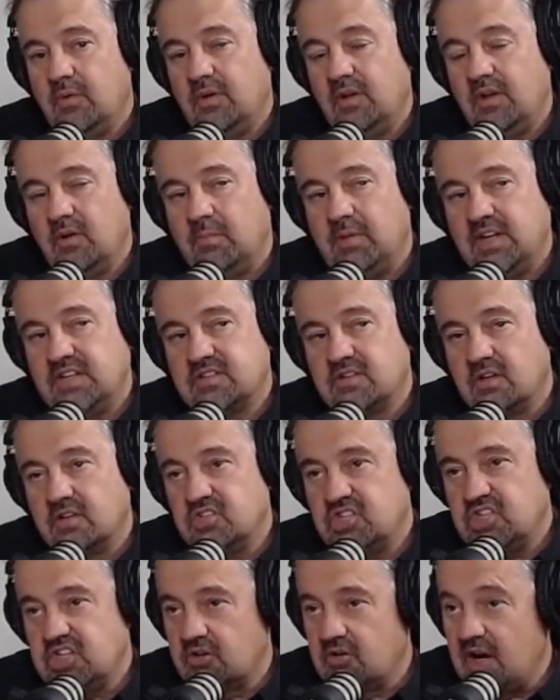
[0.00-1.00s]
based on
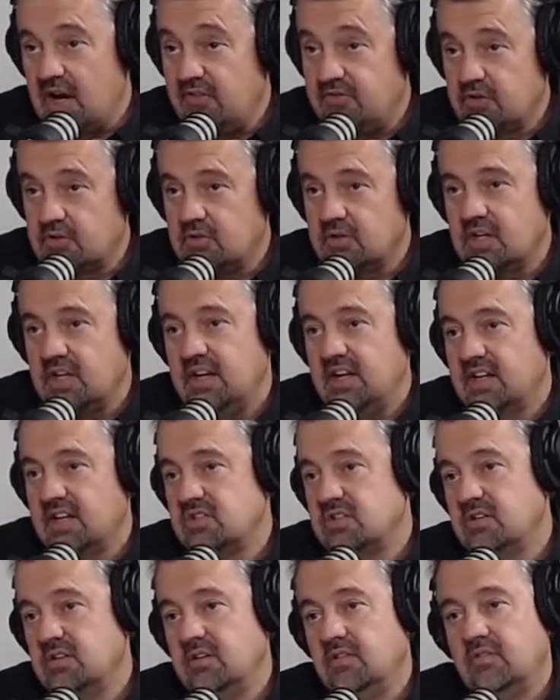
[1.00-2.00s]
geographical
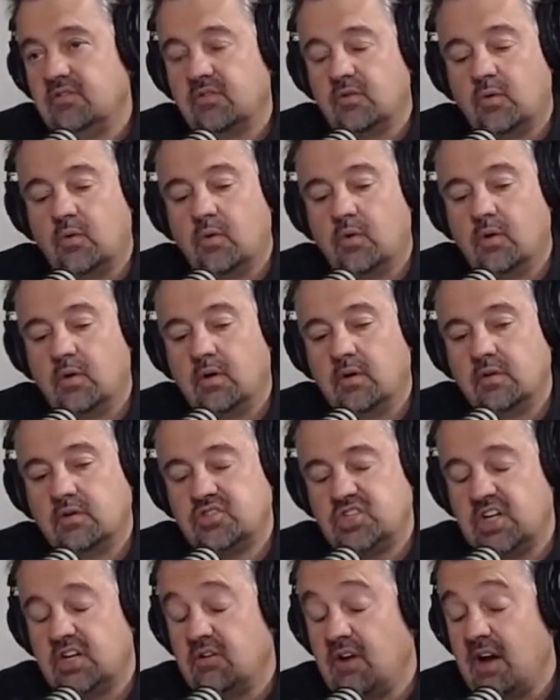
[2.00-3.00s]
connections or
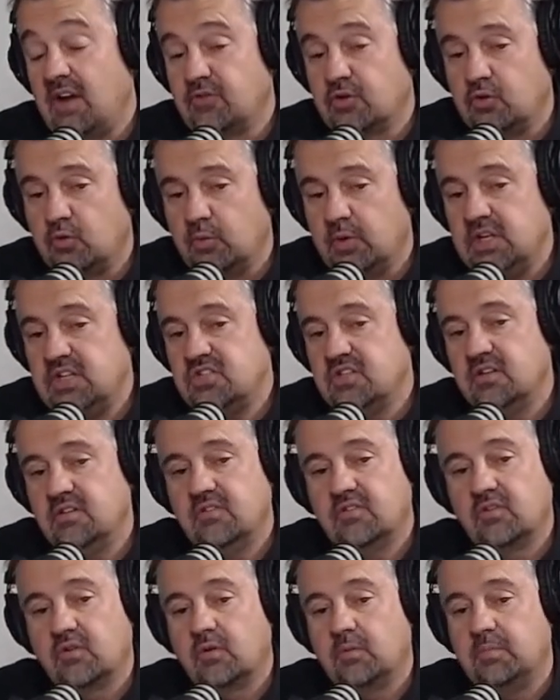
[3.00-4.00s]
geographical
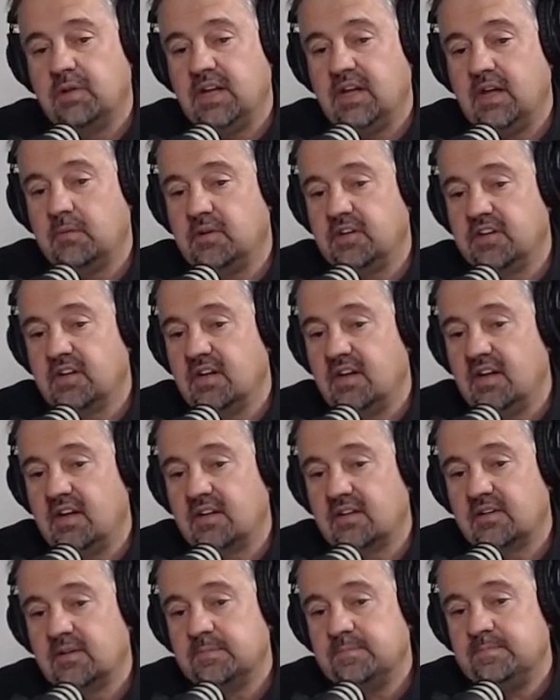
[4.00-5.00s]
regions, or being able to
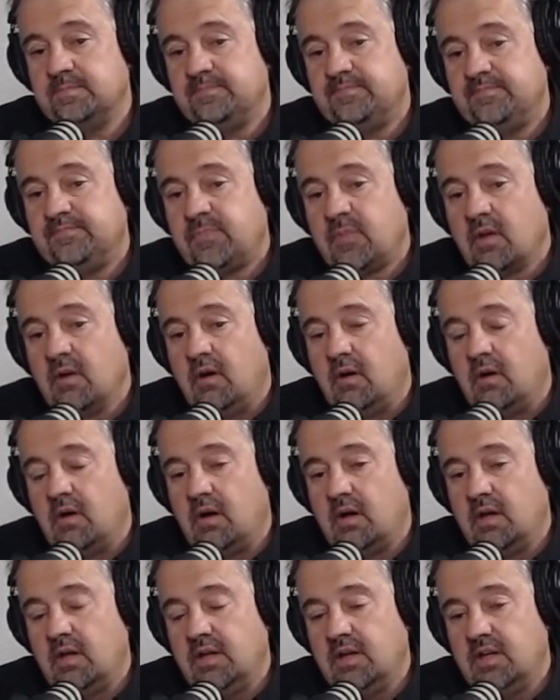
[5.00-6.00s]
connect
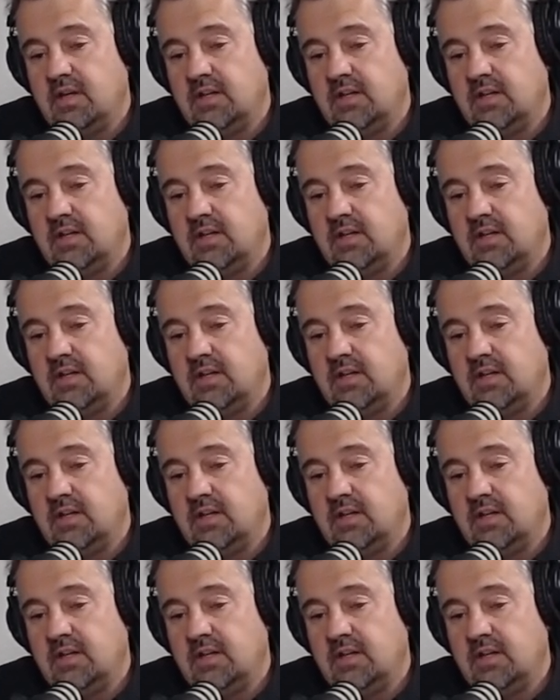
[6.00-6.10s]
on,